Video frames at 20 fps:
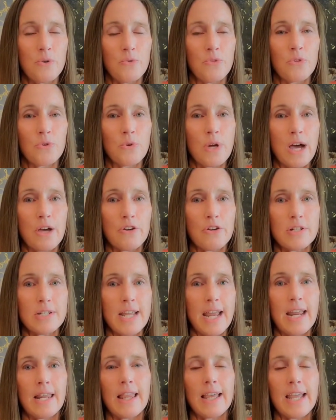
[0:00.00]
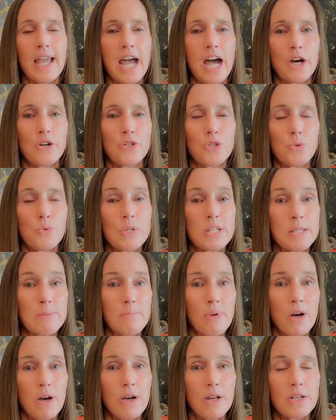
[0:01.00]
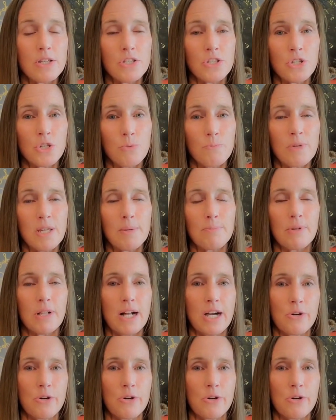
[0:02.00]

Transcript: throughout our day, like how to respond to people,